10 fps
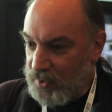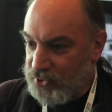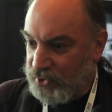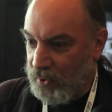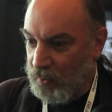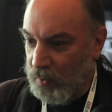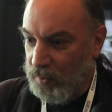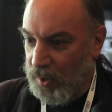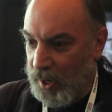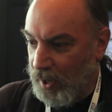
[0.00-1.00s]
So
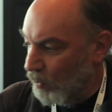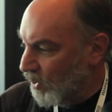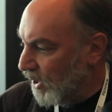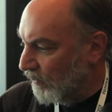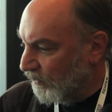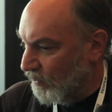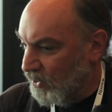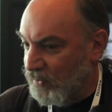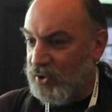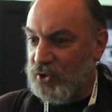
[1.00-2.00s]
we come from the
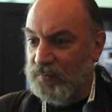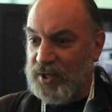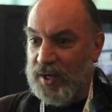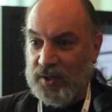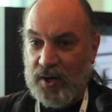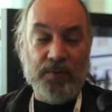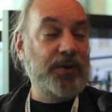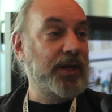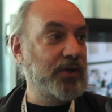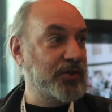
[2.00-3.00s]
division of Technicolor
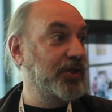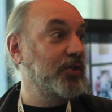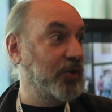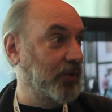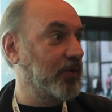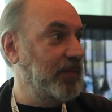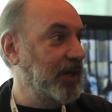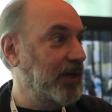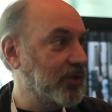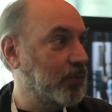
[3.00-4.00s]
that does digital
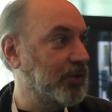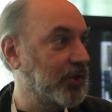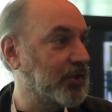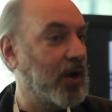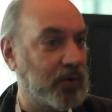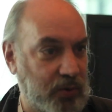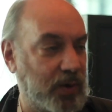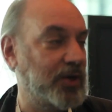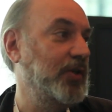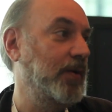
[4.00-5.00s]
intermediates, which is color
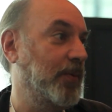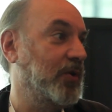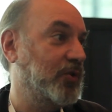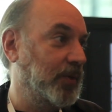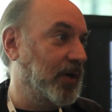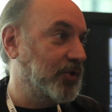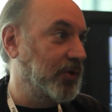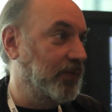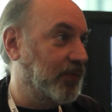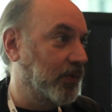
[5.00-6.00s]
correction and
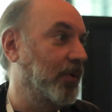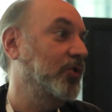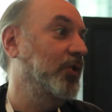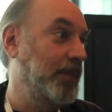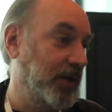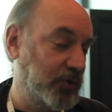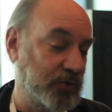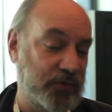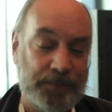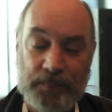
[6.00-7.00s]
post-production for motion
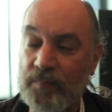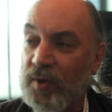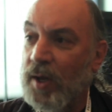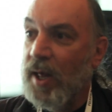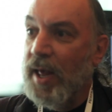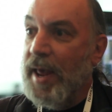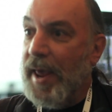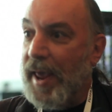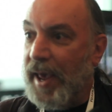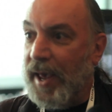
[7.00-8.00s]
pictures.
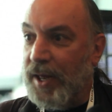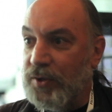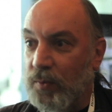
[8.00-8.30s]
And